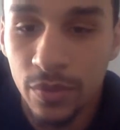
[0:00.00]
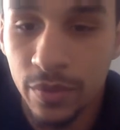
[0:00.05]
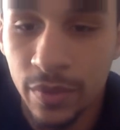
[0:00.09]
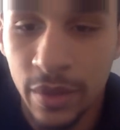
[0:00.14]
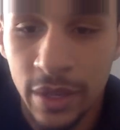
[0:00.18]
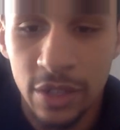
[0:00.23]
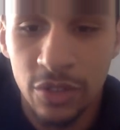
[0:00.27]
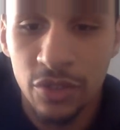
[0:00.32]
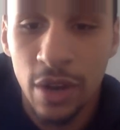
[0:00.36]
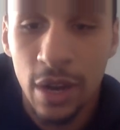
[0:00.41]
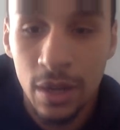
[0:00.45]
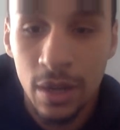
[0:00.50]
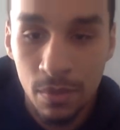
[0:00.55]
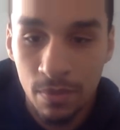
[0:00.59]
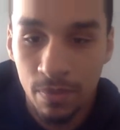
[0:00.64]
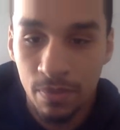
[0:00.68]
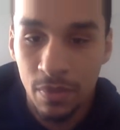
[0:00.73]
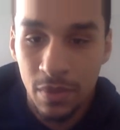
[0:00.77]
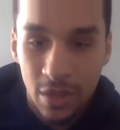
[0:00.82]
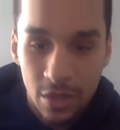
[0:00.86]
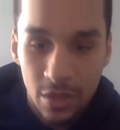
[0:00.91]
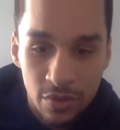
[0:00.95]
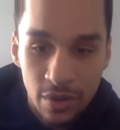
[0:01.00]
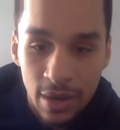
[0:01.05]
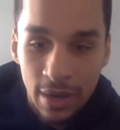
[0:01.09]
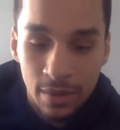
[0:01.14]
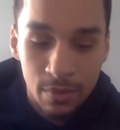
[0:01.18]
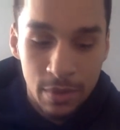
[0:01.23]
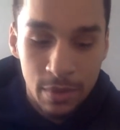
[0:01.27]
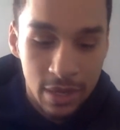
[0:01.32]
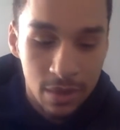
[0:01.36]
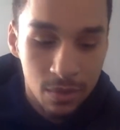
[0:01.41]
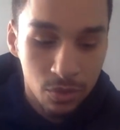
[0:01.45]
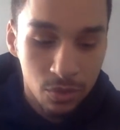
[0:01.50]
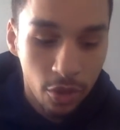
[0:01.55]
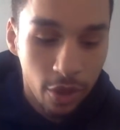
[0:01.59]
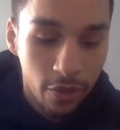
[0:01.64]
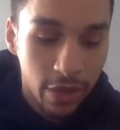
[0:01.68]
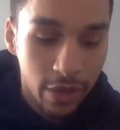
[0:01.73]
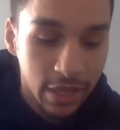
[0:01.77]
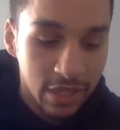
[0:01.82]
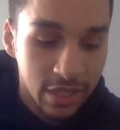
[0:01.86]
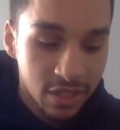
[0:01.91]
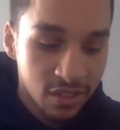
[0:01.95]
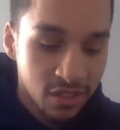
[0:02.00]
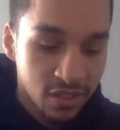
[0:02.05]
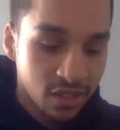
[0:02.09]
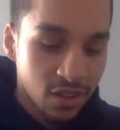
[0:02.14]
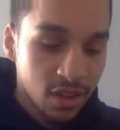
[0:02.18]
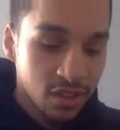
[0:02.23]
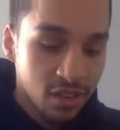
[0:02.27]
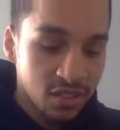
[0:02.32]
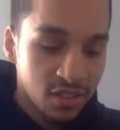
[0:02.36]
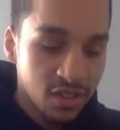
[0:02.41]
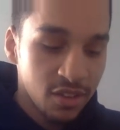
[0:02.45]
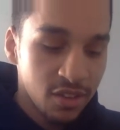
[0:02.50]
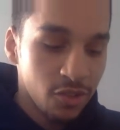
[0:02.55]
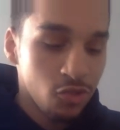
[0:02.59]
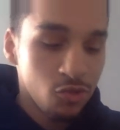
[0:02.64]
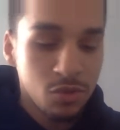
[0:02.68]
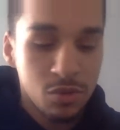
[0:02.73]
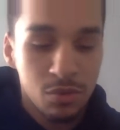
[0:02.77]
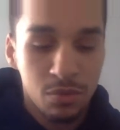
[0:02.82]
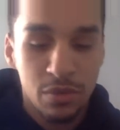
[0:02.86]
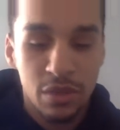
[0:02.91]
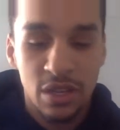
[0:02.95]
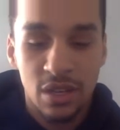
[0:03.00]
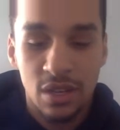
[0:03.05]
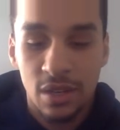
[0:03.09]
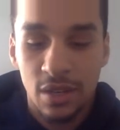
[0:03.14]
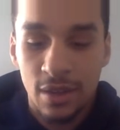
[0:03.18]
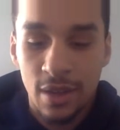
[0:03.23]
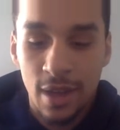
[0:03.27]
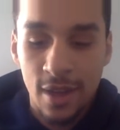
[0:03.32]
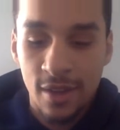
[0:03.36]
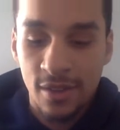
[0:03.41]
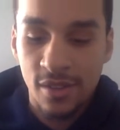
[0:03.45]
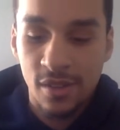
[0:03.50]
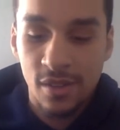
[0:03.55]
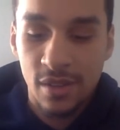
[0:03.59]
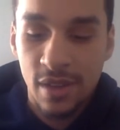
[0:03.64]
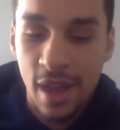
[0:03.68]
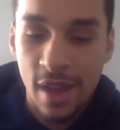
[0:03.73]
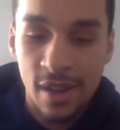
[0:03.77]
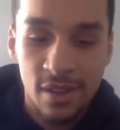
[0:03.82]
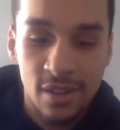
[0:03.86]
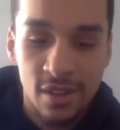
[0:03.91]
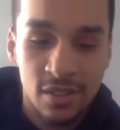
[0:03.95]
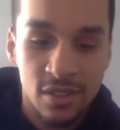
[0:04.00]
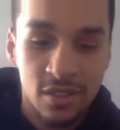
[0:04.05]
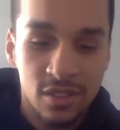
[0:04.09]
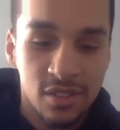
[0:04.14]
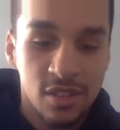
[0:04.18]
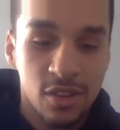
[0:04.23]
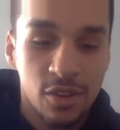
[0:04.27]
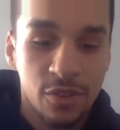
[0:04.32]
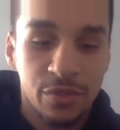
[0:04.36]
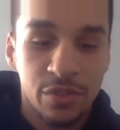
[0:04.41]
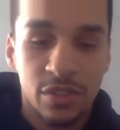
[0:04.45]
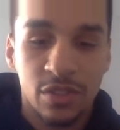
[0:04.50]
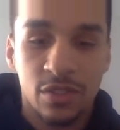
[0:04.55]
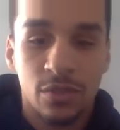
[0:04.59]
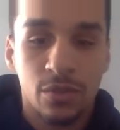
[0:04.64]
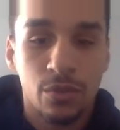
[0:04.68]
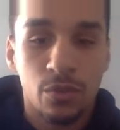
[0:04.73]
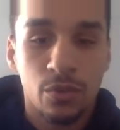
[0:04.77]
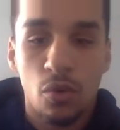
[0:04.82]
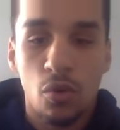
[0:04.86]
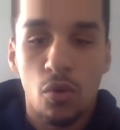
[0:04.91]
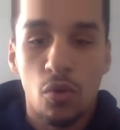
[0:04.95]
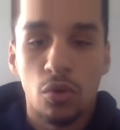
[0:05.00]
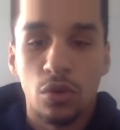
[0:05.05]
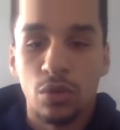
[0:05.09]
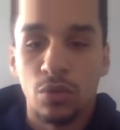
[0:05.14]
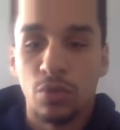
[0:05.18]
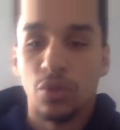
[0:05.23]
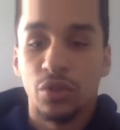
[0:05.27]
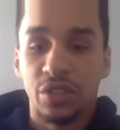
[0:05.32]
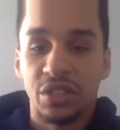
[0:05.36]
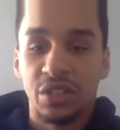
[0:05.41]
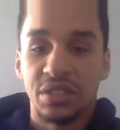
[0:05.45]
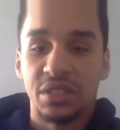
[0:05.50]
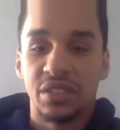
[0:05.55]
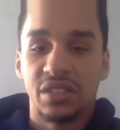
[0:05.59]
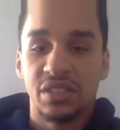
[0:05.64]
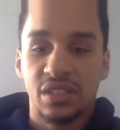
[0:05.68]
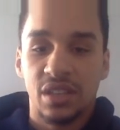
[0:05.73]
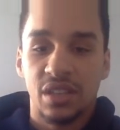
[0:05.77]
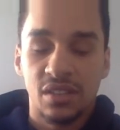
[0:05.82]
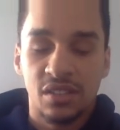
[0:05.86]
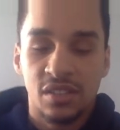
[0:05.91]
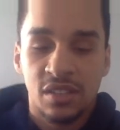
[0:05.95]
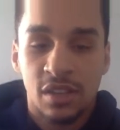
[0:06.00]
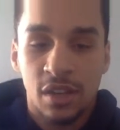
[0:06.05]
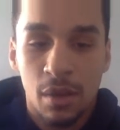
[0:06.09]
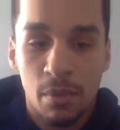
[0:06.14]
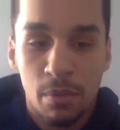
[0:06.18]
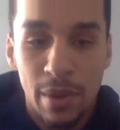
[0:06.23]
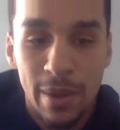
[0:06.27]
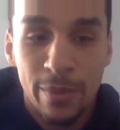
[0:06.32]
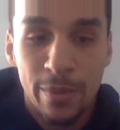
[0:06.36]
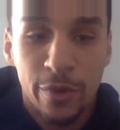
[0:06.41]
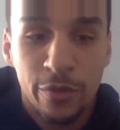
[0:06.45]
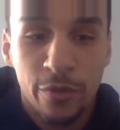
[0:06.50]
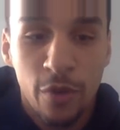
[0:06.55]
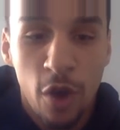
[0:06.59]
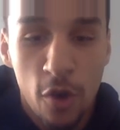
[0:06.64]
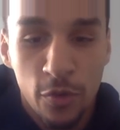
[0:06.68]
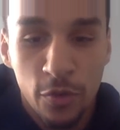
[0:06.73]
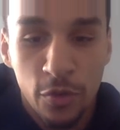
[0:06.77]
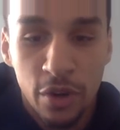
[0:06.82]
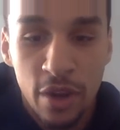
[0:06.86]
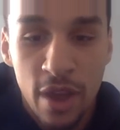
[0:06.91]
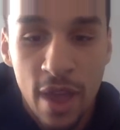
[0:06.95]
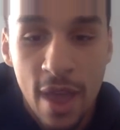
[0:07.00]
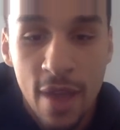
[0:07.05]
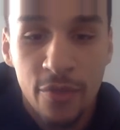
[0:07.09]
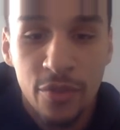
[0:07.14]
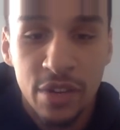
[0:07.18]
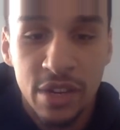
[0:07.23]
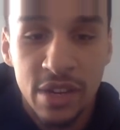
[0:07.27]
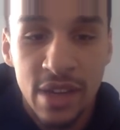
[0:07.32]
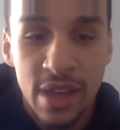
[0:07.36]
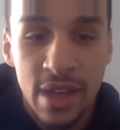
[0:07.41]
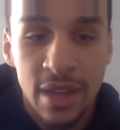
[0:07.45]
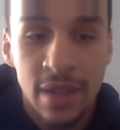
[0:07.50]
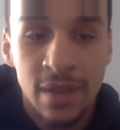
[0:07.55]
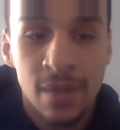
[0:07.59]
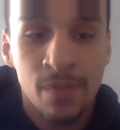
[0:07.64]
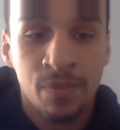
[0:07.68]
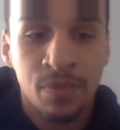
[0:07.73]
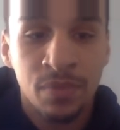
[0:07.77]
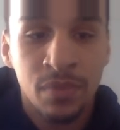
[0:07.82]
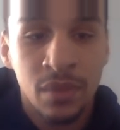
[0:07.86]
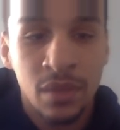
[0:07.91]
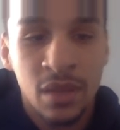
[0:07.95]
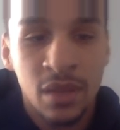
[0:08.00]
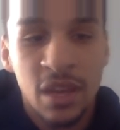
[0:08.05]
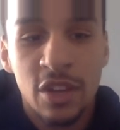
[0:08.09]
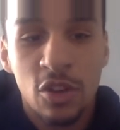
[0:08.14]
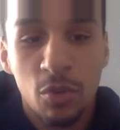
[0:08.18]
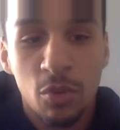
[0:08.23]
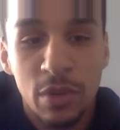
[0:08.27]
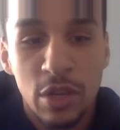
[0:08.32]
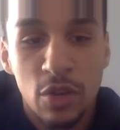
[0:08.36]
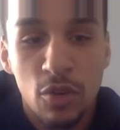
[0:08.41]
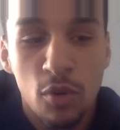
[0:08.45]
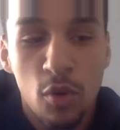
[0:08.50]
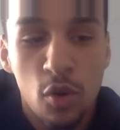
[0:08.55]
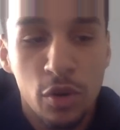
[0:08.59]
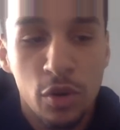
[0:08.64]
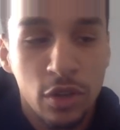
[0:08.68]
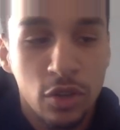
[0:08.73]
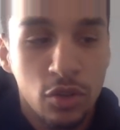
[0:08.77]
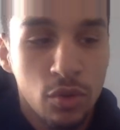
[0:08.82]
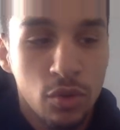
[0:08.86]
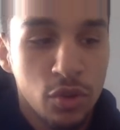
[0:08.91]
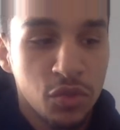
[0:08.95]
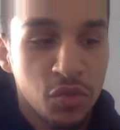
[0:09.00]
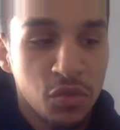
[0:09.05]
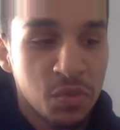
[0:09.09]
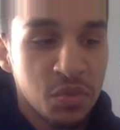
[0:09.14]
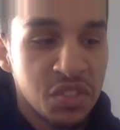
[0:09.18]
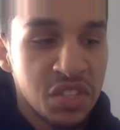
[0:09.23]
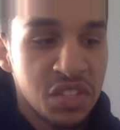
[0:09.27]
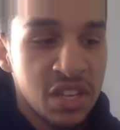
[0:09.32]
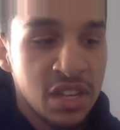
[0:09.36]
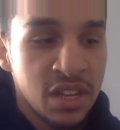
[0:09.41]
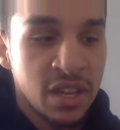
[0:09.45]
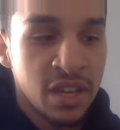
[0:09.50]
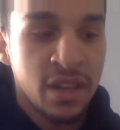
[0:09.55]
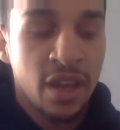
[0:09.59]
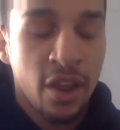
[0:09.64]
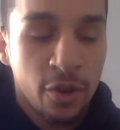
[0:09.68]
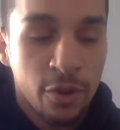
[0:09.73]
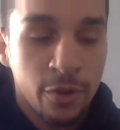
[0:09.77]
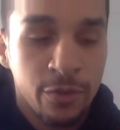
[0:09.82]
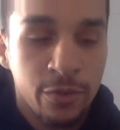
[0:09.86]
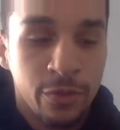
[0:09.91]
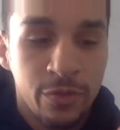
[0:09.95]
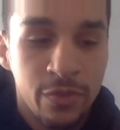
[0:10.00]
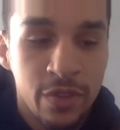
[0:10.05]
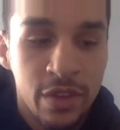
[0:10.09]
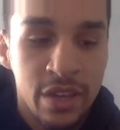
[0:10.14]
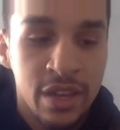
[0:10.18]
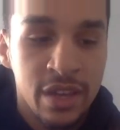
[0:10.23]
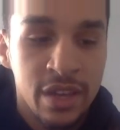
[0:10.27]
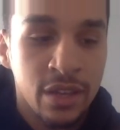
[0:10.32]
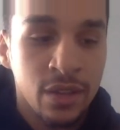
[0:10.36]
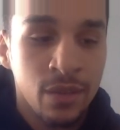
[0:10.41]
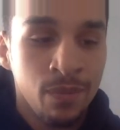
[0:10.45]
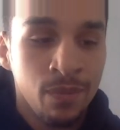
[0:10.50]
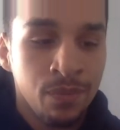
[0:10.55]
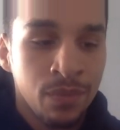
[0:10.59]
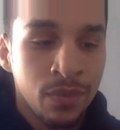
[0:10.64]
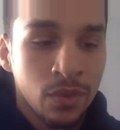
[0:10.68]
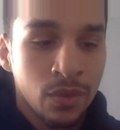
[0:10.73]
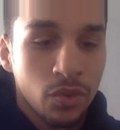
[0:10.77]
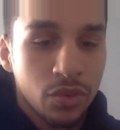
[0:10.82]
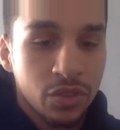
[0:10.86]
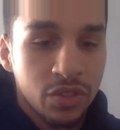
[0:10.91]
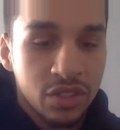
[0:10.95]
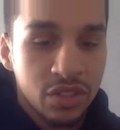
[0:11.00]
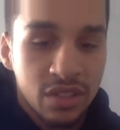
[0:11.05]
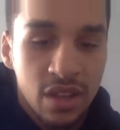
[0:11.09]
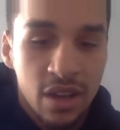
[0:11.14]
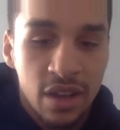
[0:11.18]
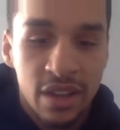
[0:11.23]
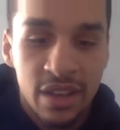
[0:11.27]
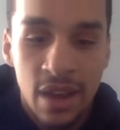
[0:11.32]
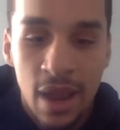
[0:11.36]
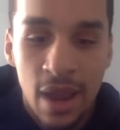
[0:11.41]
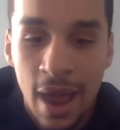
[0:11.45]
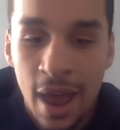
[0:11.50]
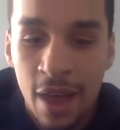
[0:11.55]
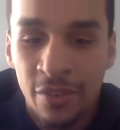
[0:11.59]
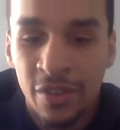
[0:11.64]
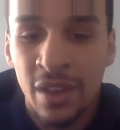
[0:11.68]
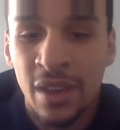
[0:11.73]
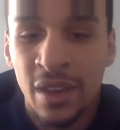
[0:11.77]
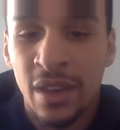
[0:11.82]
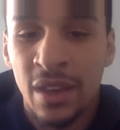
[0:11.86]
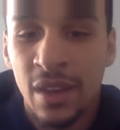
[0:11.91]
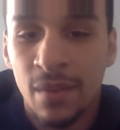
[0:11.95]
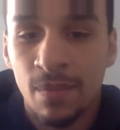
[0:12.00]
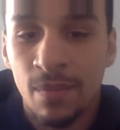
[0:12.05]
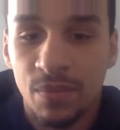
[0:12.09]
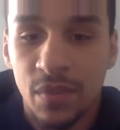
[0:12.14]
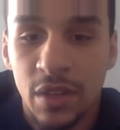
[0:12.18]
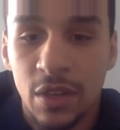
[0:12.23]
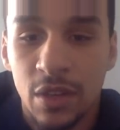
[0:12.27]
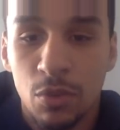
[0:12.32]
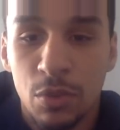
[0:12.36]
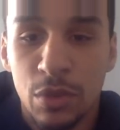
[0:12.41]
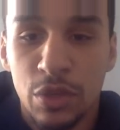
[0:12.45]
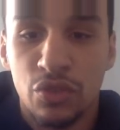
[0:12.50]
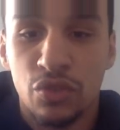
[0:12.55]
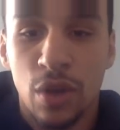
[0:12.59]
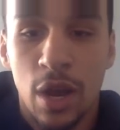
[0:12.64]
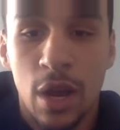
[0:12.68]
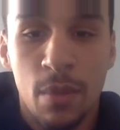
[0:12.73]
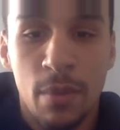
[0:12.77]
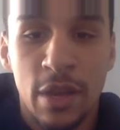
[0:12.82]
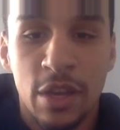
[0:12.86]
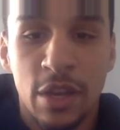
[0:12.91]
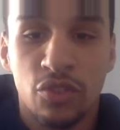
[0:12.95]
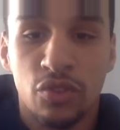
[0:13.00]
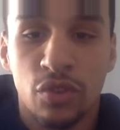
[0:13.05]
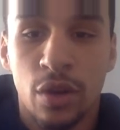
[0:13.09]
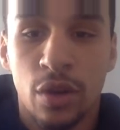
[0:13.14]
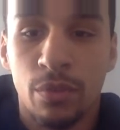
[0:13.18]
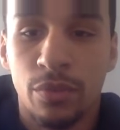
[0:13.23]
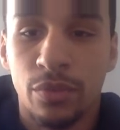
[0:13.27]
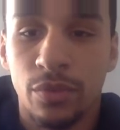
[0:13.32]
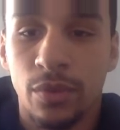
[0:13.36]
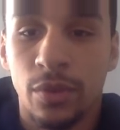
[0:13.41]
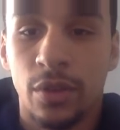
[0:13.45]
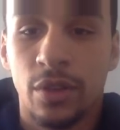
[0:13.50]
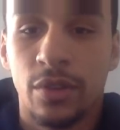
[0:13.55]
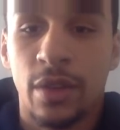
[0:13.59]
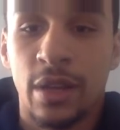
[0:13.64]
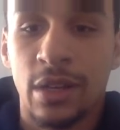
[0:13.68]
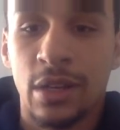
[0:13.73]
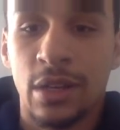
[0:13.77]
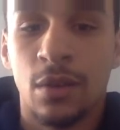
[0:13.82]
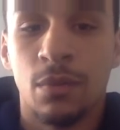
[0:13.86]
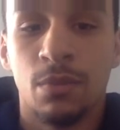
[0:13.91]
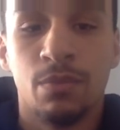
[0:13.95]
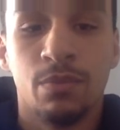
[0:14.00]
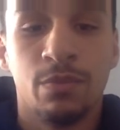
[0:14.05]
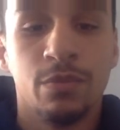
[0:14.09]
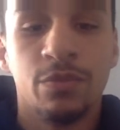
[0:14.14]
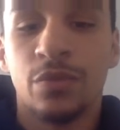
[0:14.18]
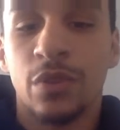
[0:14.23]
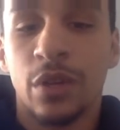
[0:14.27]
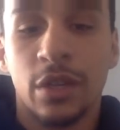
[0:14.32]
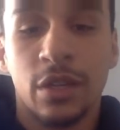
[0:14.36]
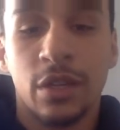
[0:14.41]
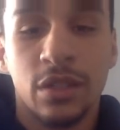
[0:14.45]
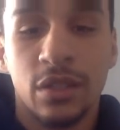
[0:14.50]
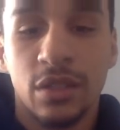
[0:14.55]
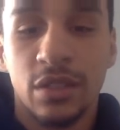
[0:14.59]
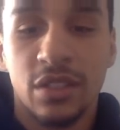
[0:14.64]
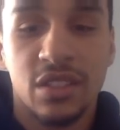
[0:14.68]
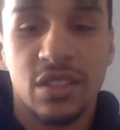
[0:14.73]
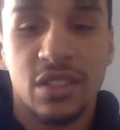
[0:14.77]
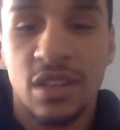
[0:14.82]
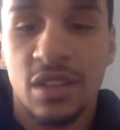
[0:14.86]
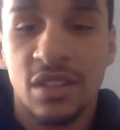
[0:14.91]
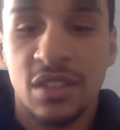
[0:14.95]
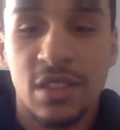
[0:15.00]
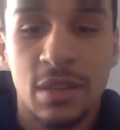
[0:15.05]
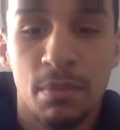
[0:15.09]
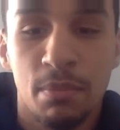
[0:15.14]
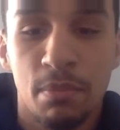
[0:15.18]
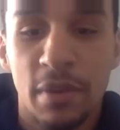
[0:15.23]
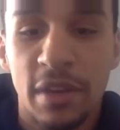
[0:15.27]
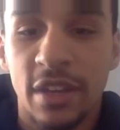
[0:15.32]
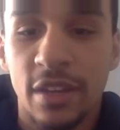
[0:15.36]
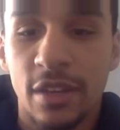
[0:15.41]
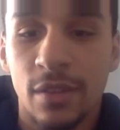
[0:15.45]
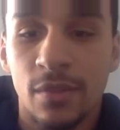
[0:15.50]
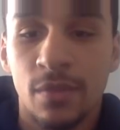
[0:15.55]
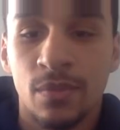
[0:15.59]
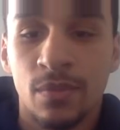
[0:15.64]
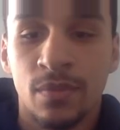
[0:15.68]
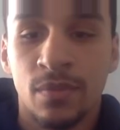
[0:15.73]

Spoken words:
like try to make him look like a disgusting human being, and that in itself is horrible and disgusting, and people fall for it every day. And they'll be quoting quotes from CNN that are fake or just cut in half, and they'll be trying to make Trump look like a fucking disgusting bigot